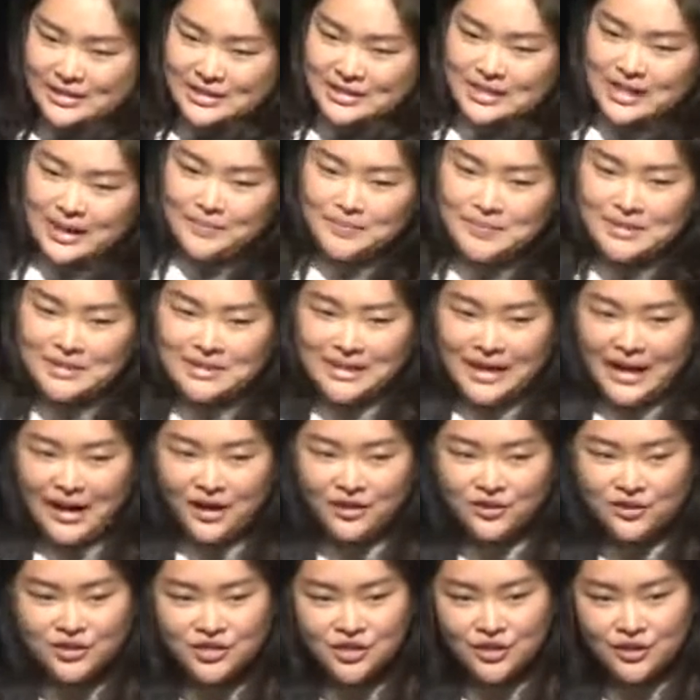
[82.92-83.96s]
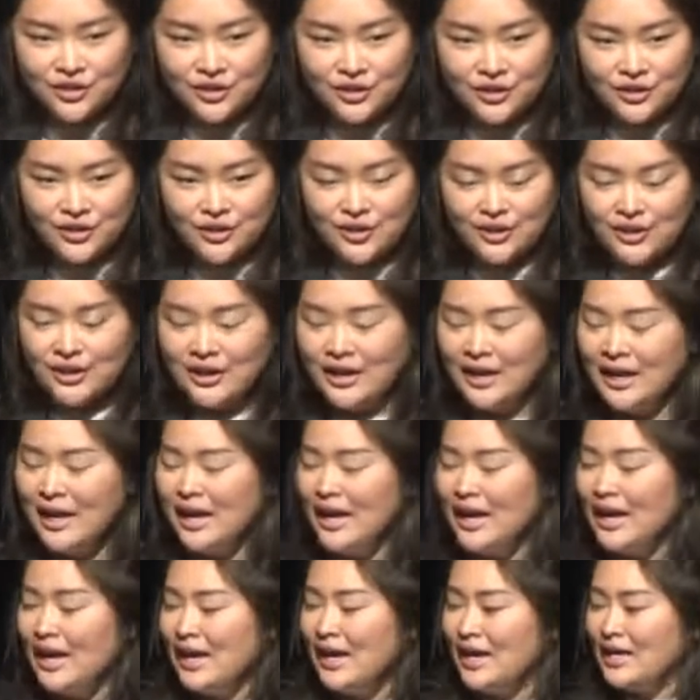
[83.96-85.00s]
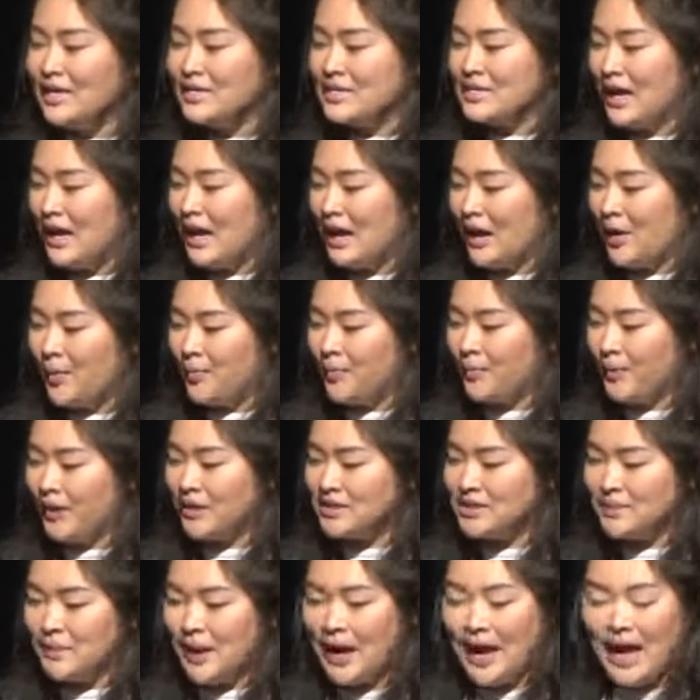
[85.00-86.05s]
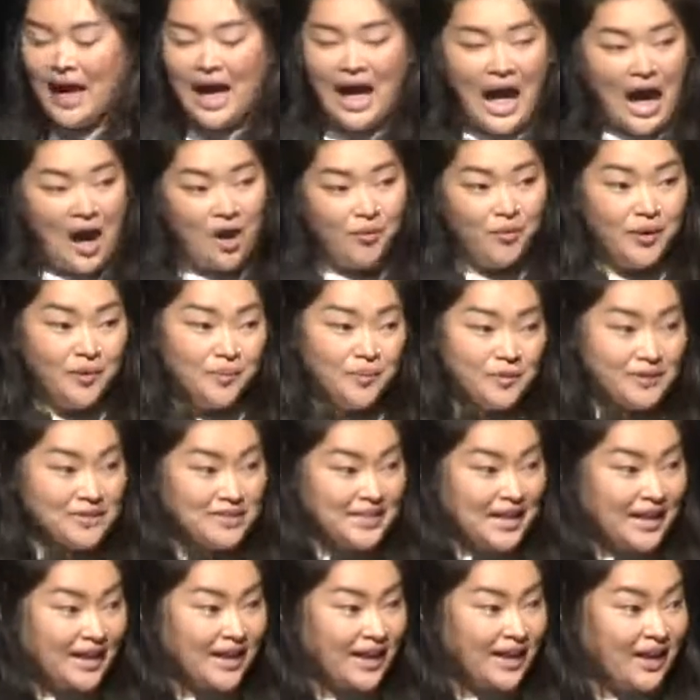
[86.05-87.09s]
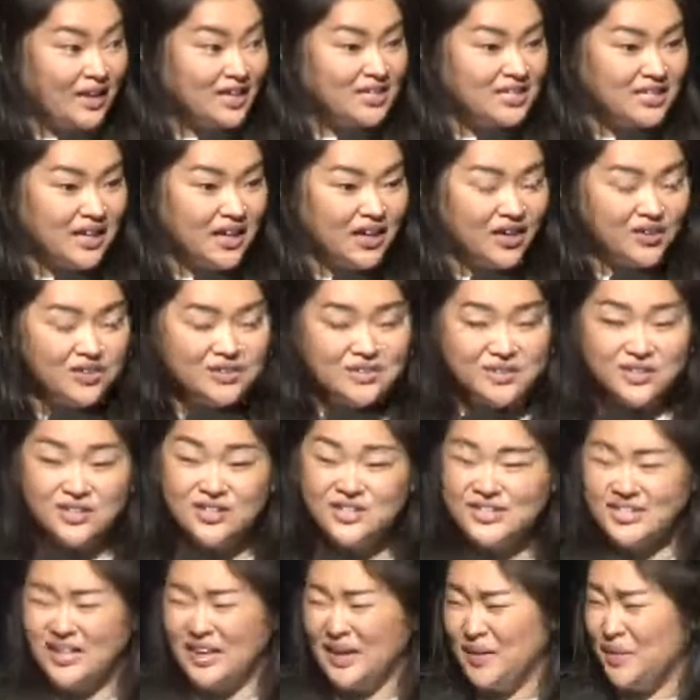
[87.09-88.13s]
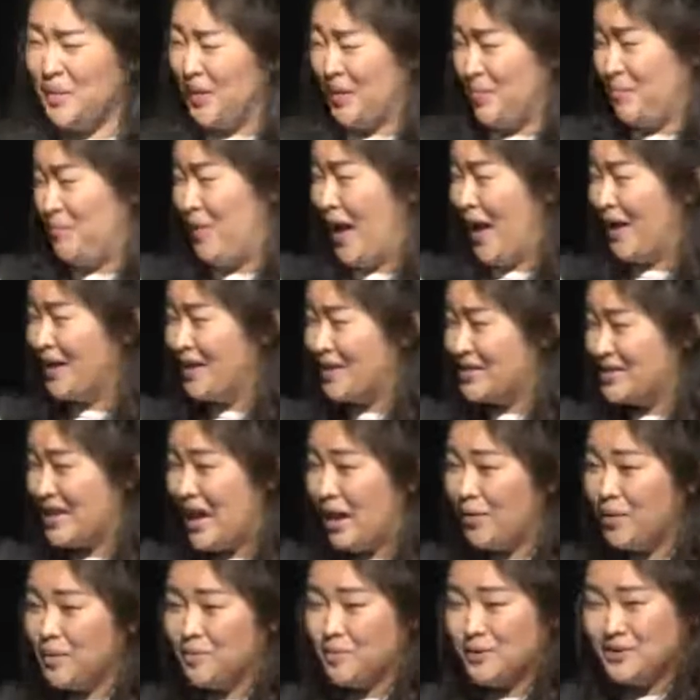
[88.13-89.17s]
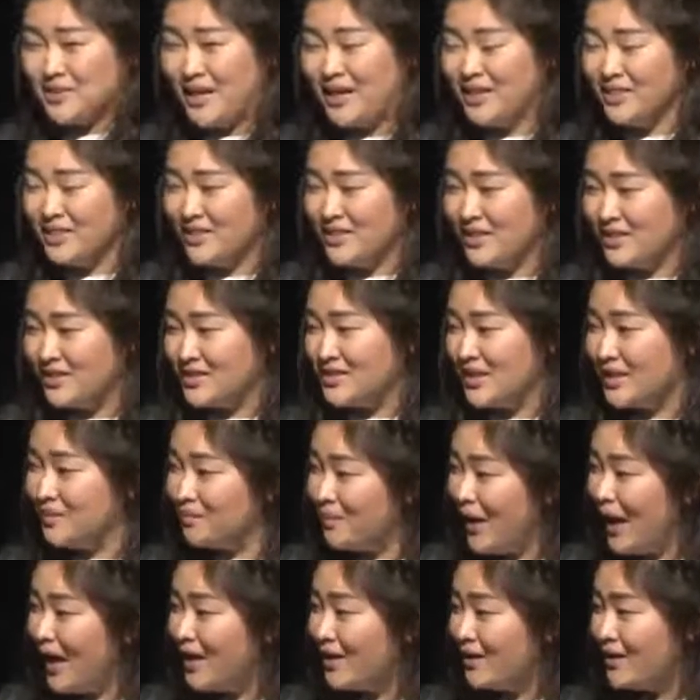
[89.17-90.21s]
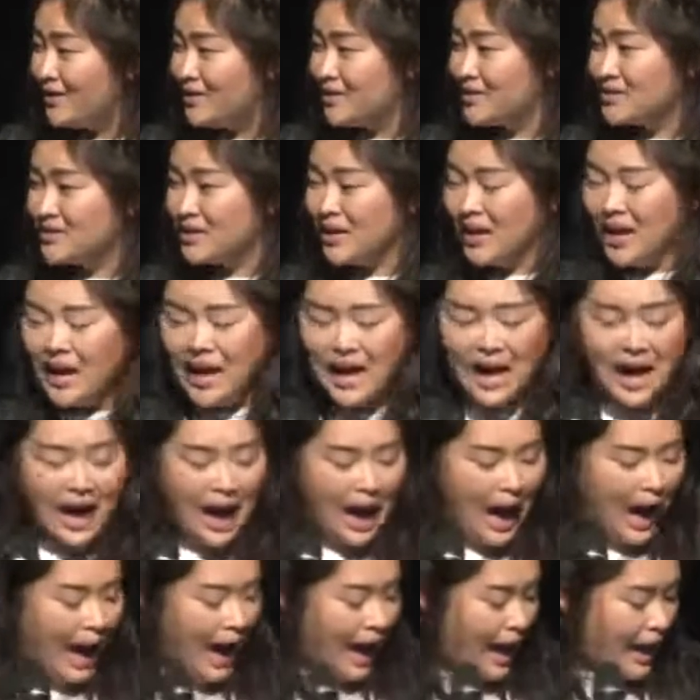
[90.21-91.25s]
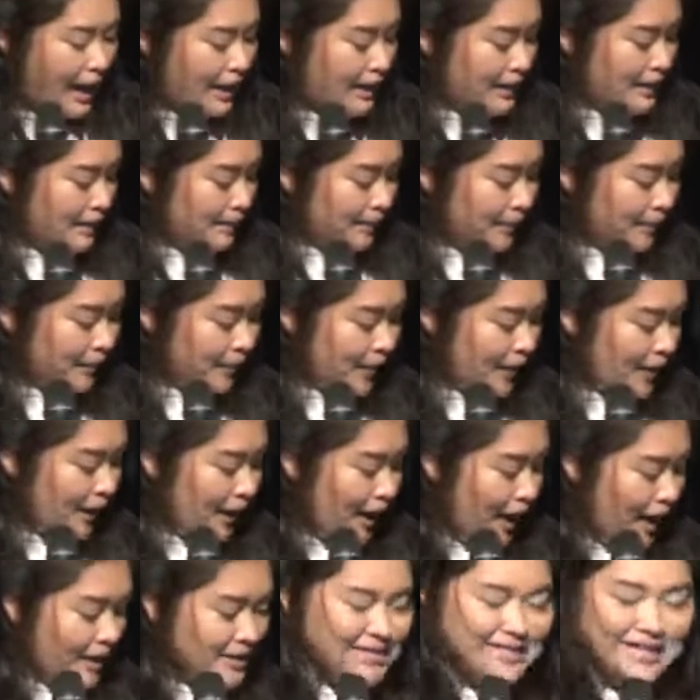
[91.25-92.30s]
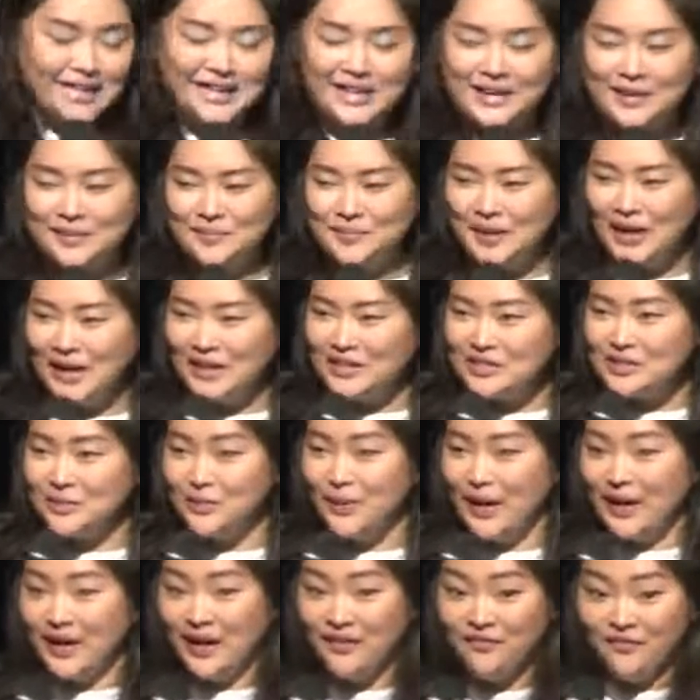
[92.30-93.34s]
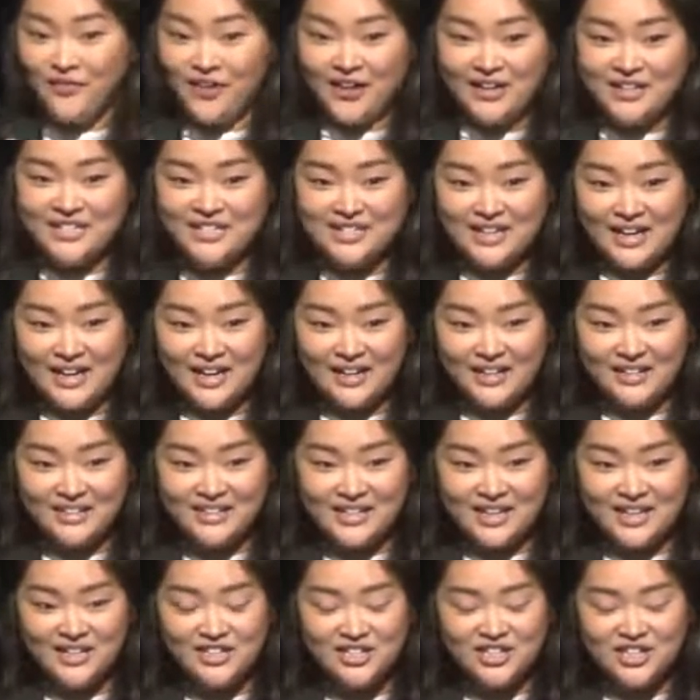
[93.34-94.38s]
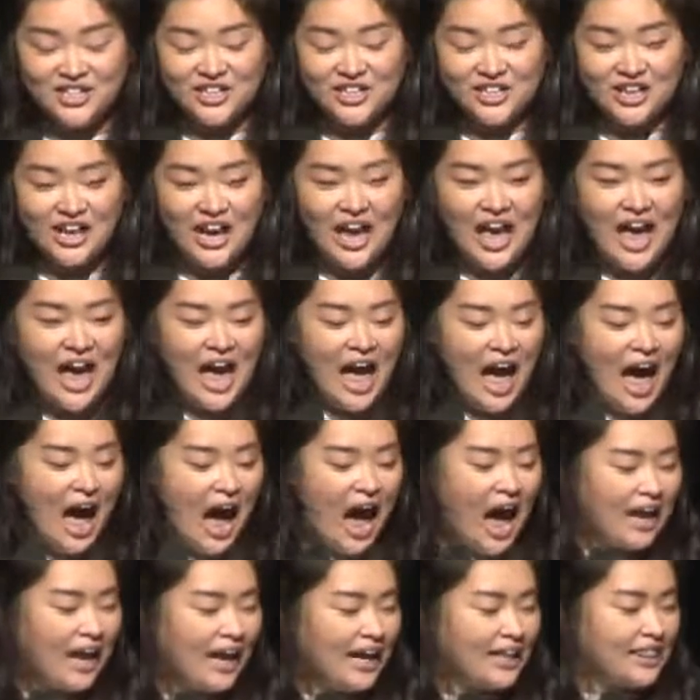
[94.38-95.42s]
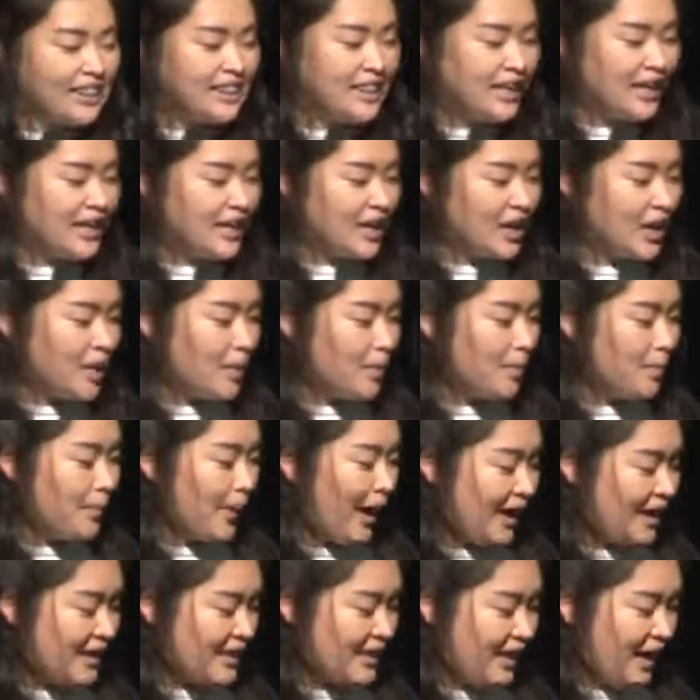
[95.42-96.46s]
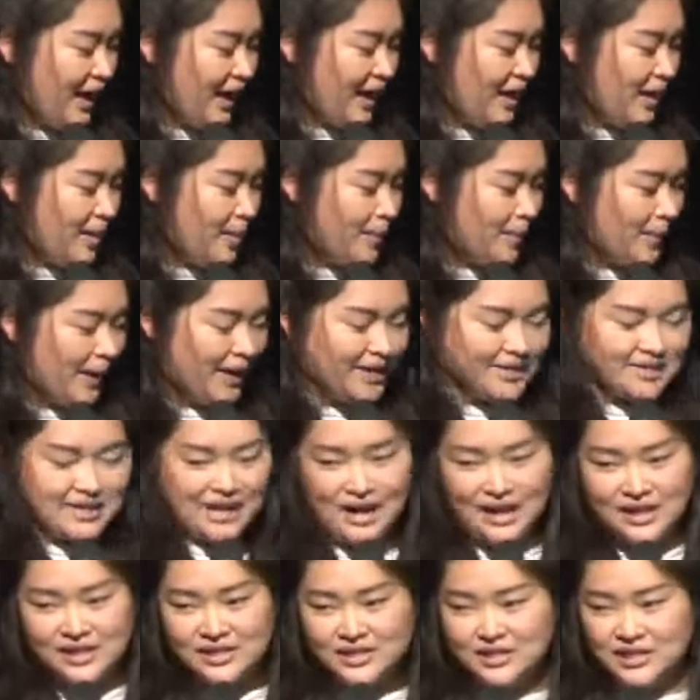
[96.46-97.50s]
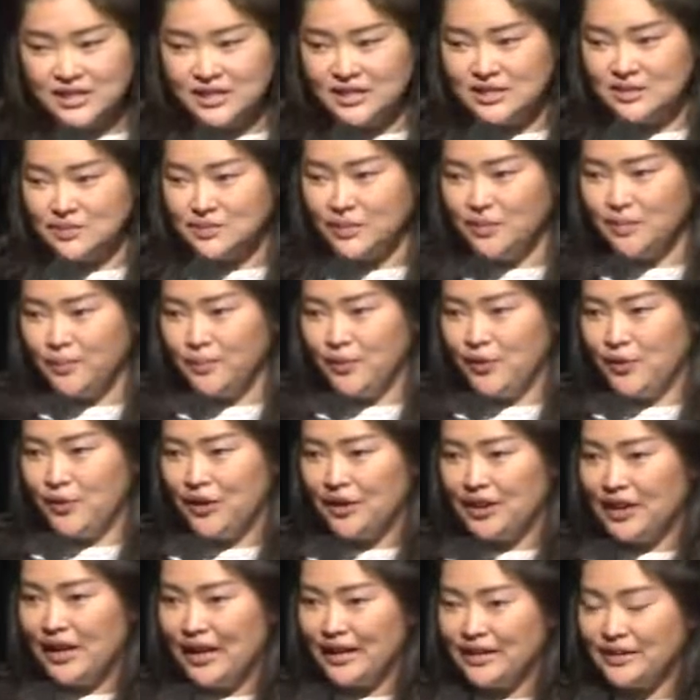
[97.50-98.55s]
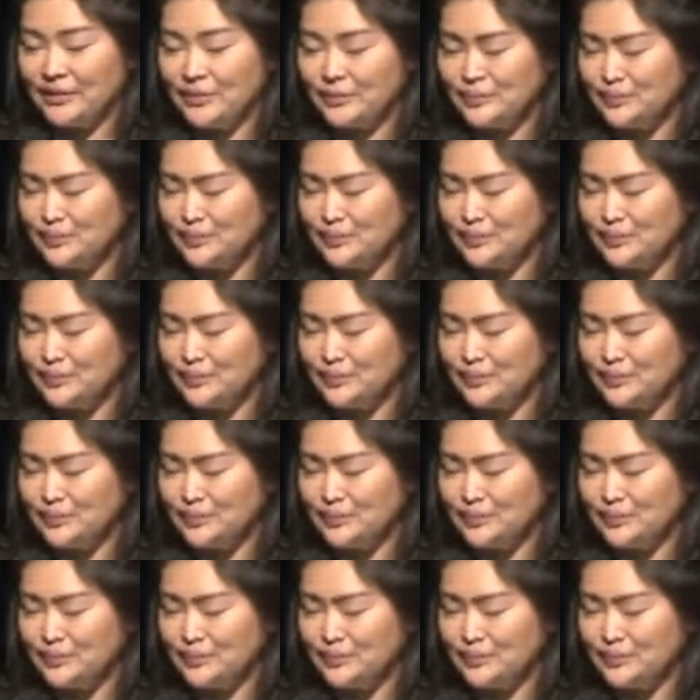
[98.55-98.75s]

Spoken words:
comes down to is it's about how we present ourselves, because it matters. How we present things, it matters. And I was thinking back to when I first started teaching, and I think back then my task sheets were more like